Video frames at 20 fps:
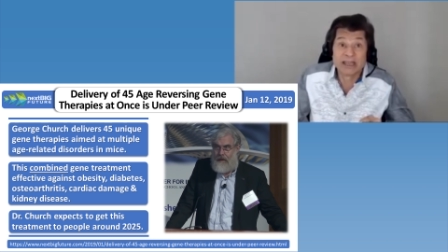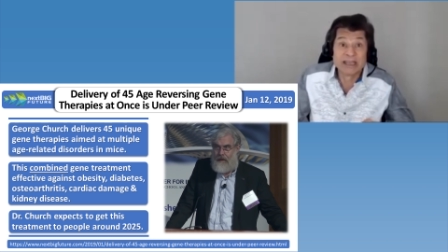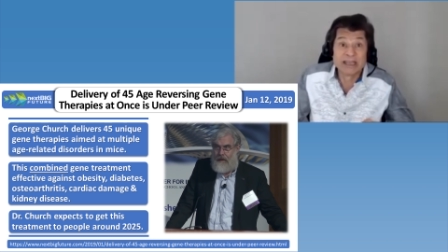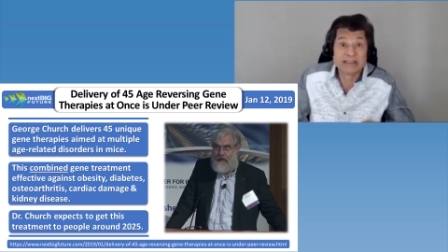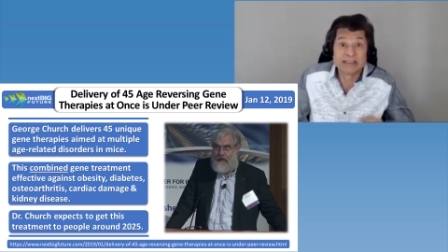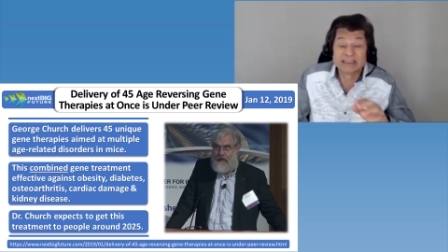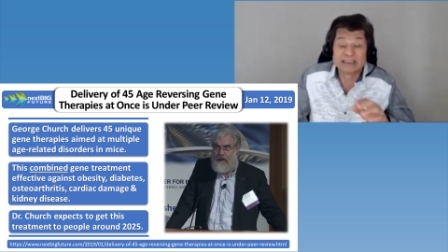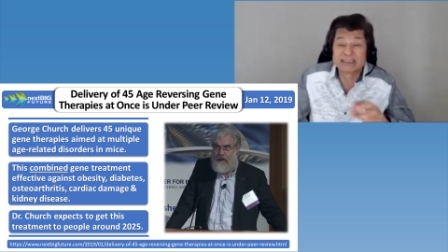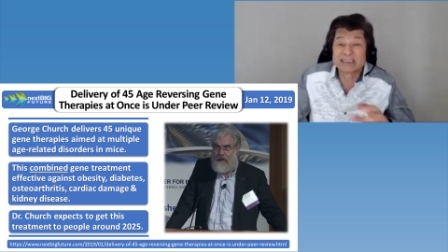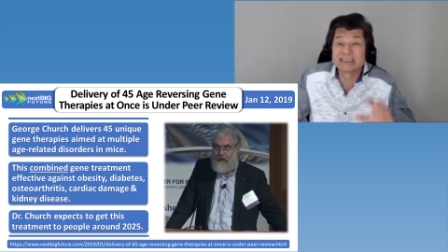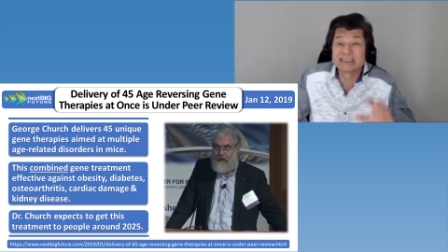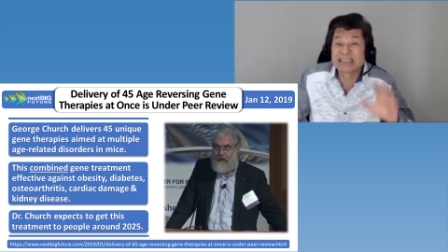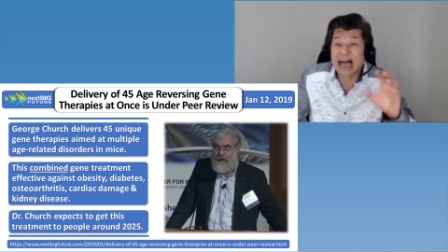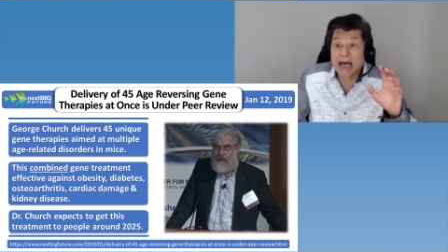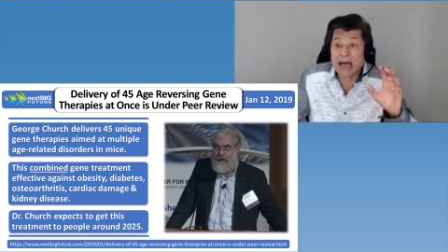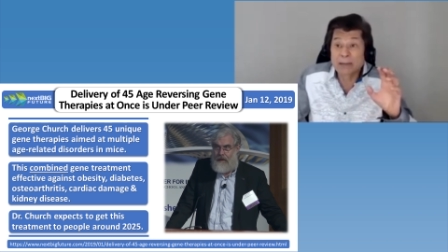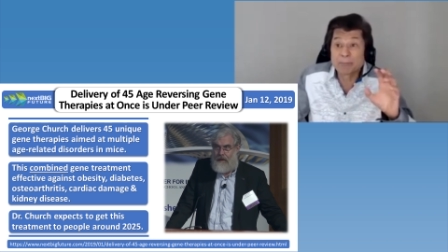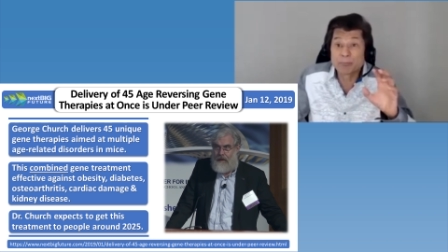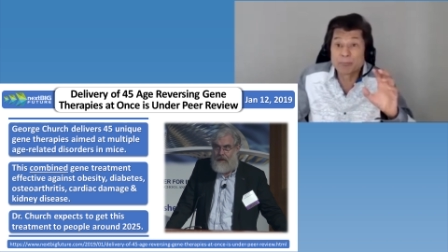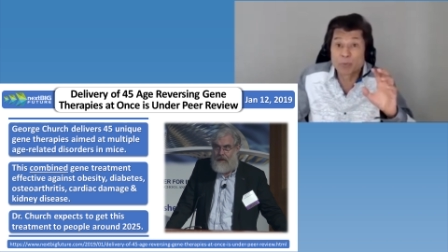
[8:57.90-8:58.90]
This is
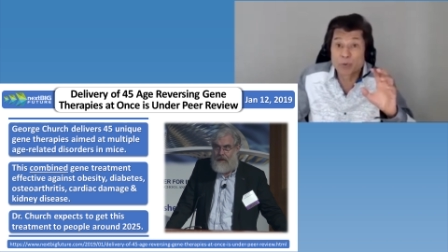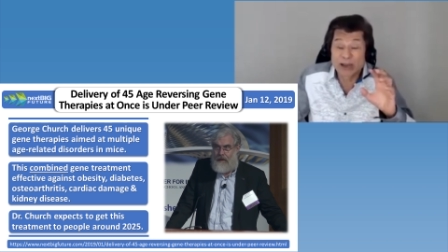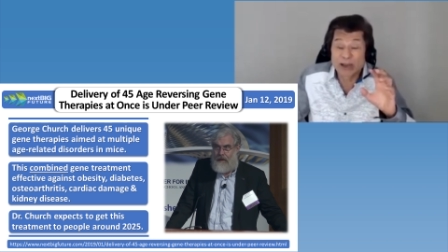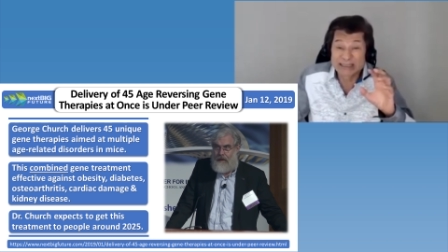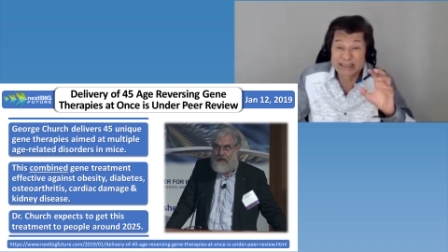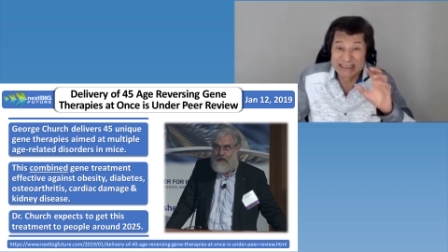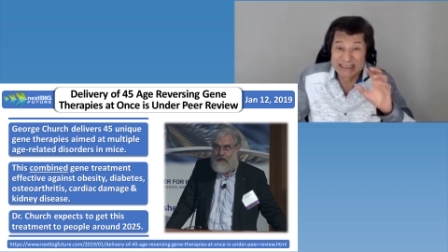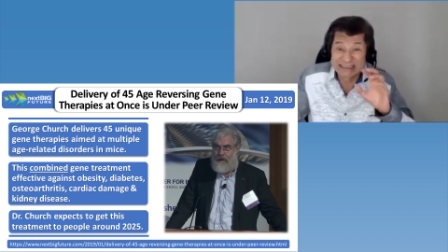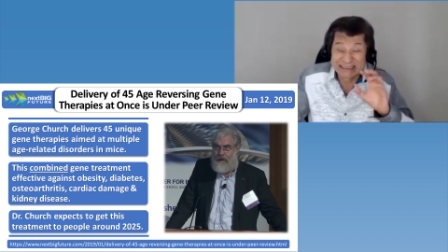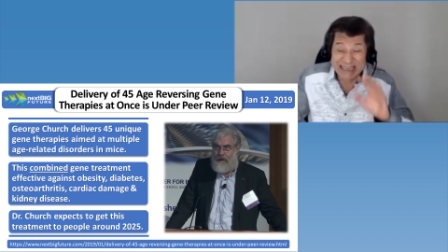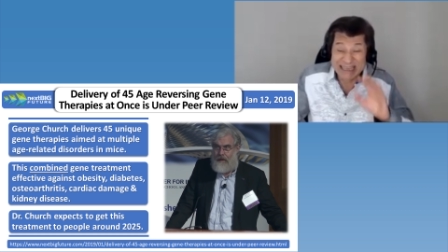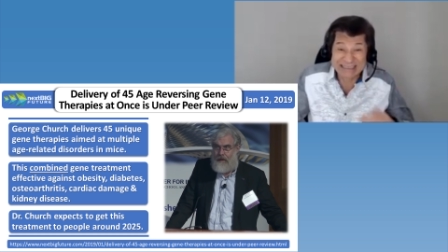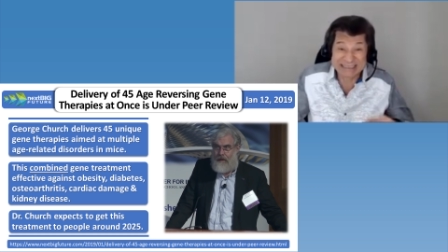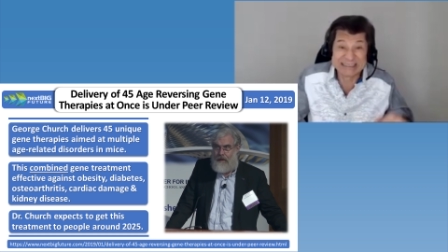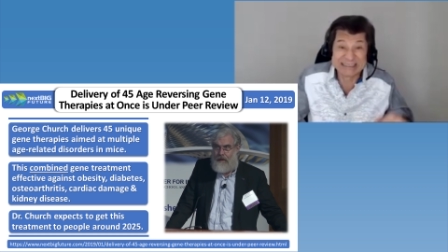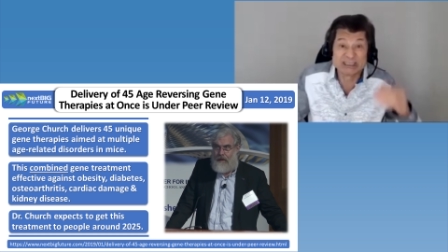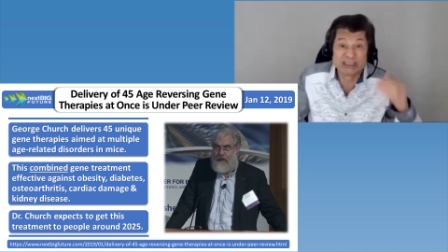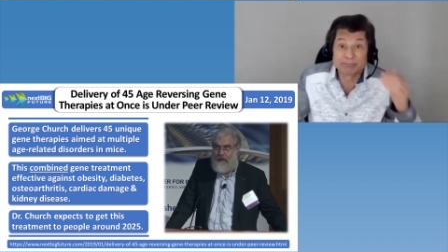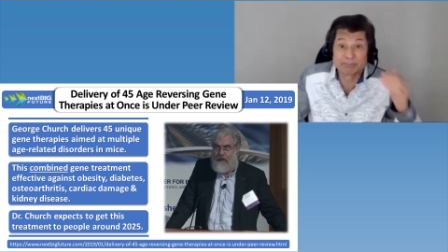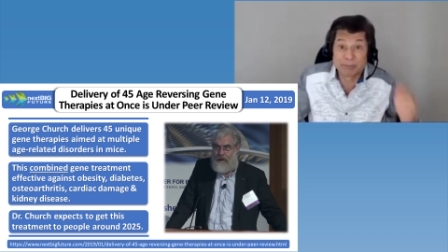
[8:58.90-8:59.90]

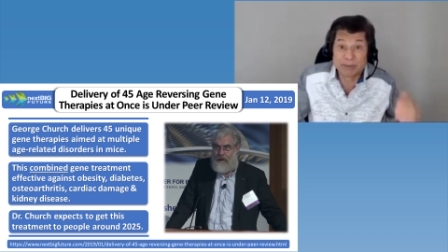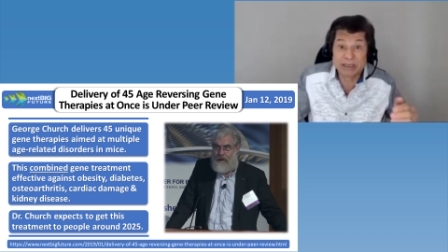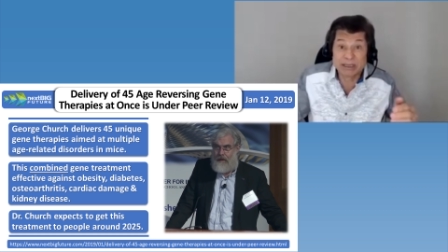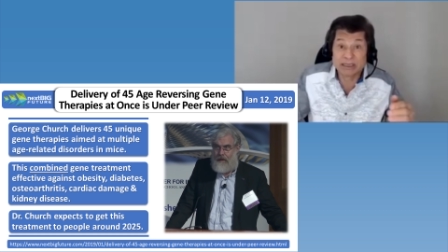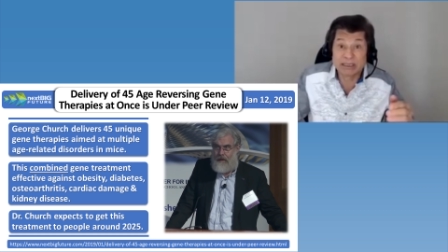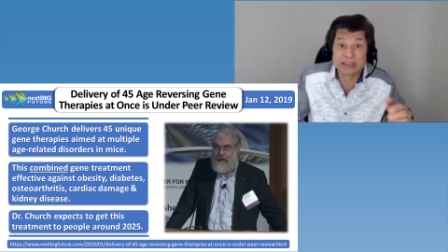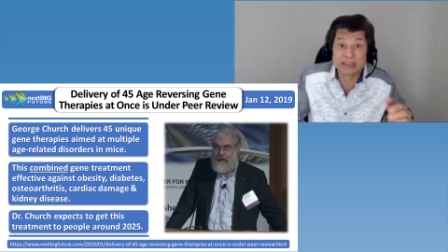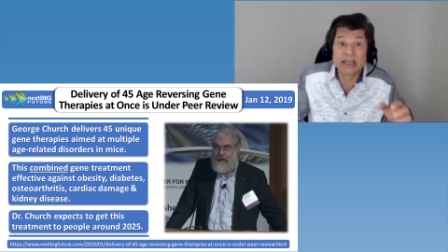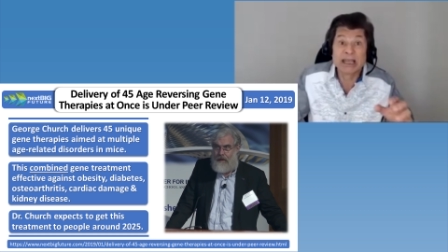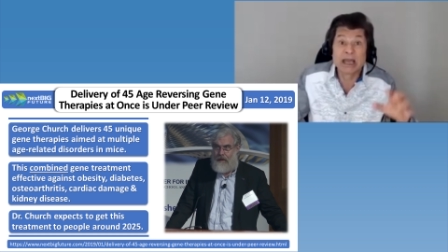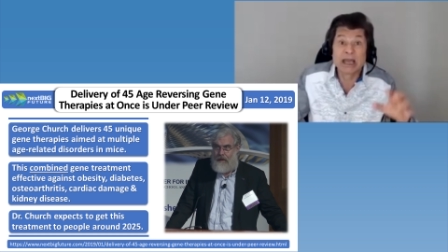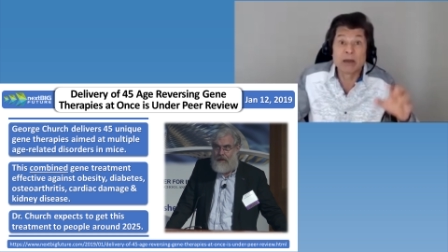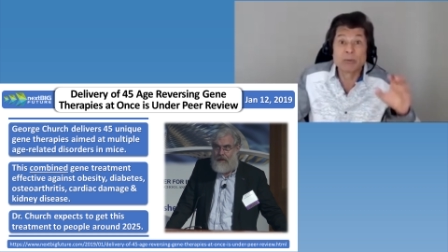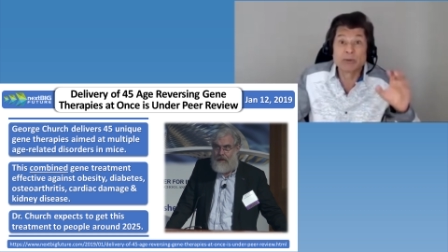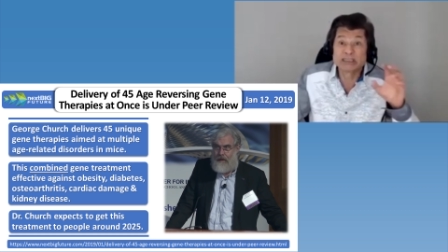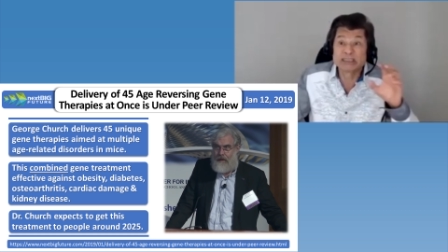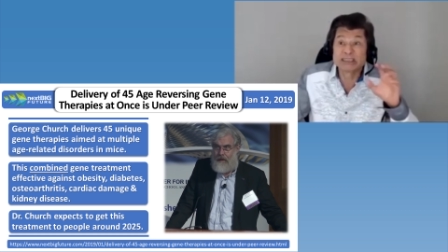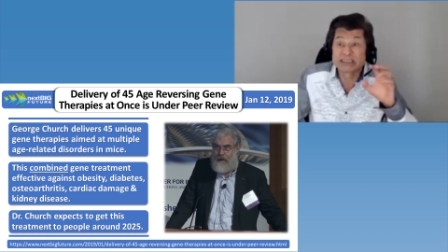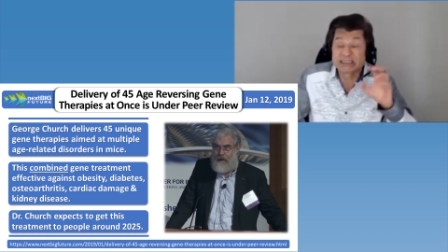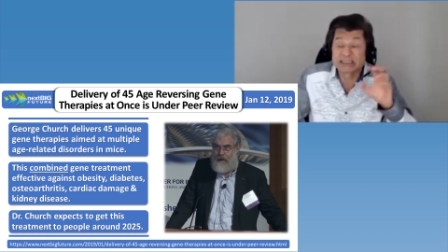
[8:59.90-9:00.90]
unprecedented speed at
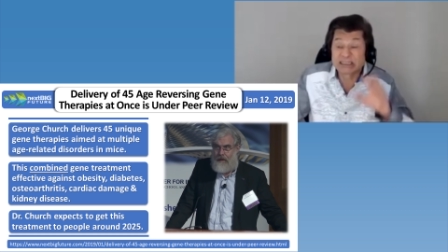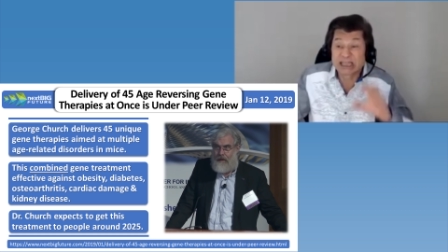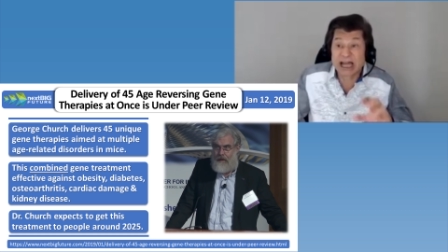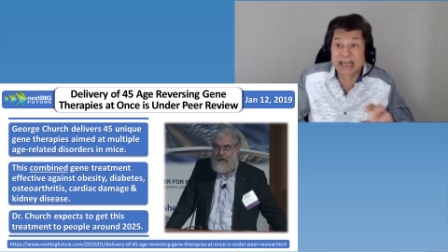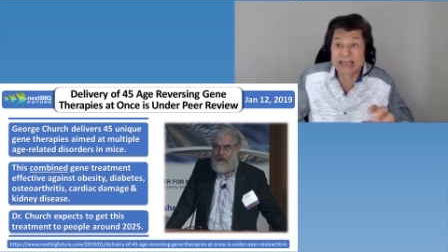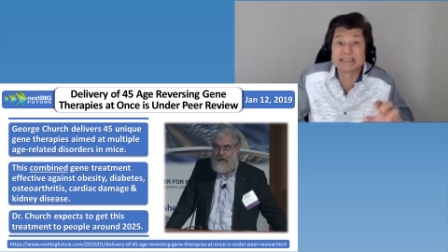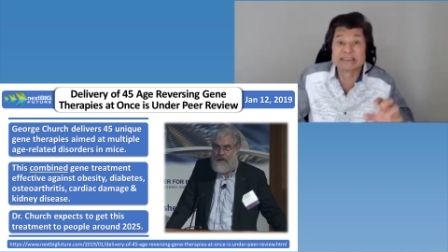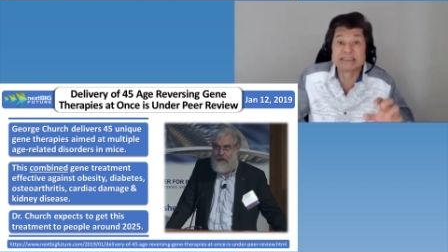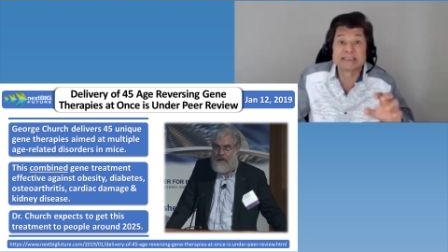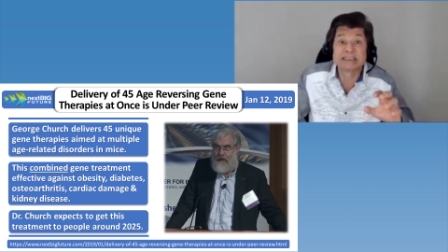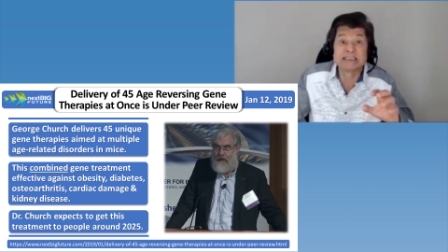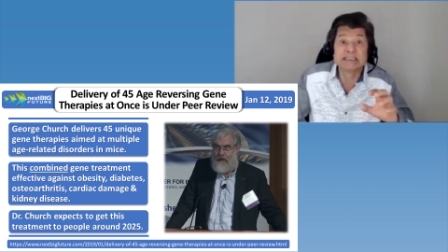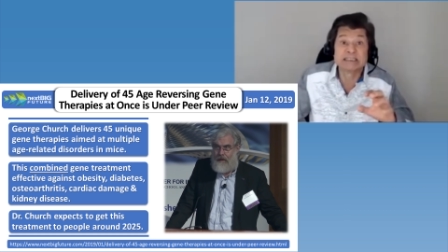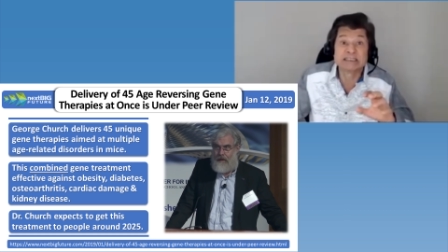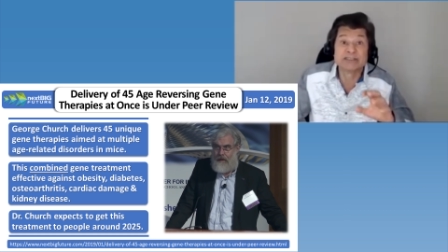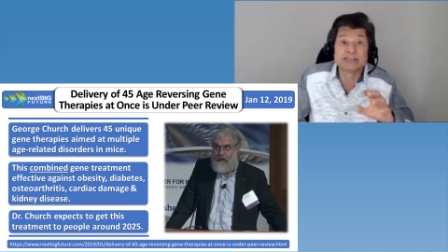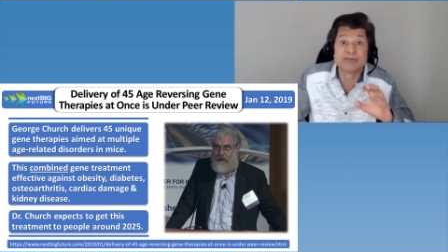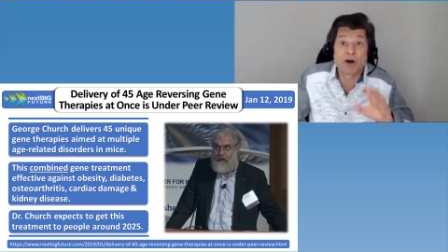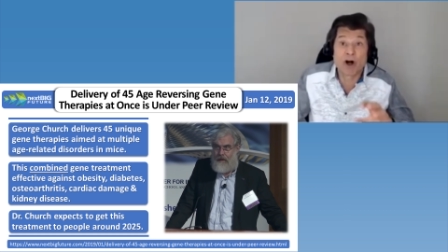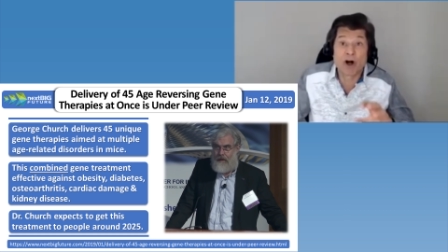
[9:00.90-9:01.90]
which the science is
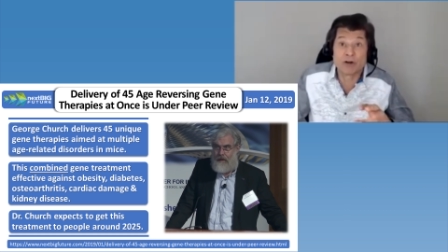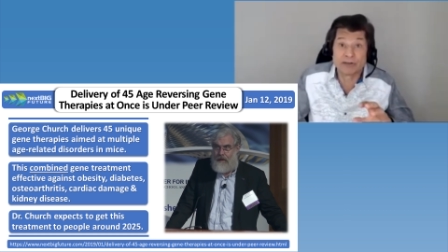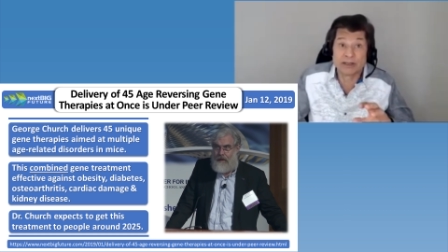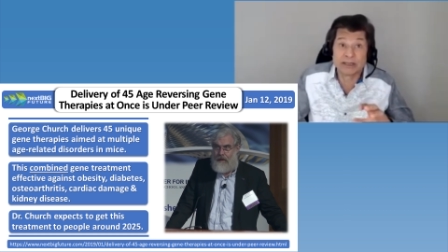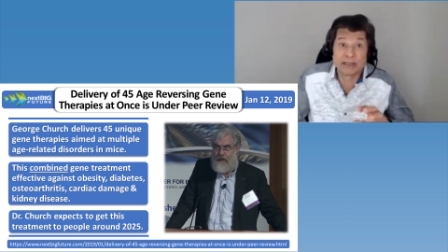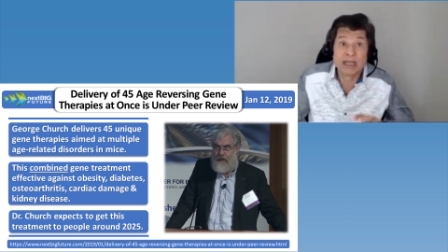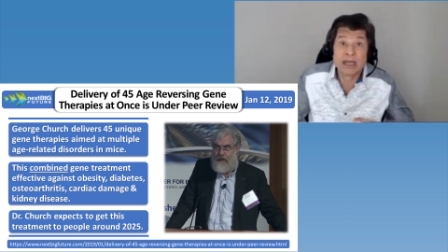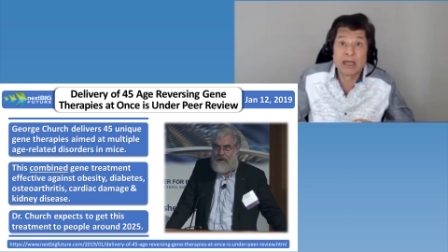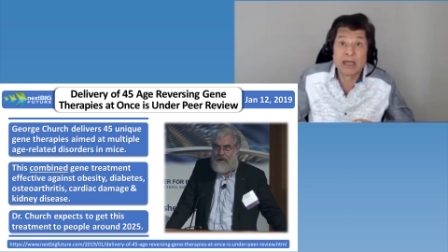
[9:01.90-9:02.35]
evolving.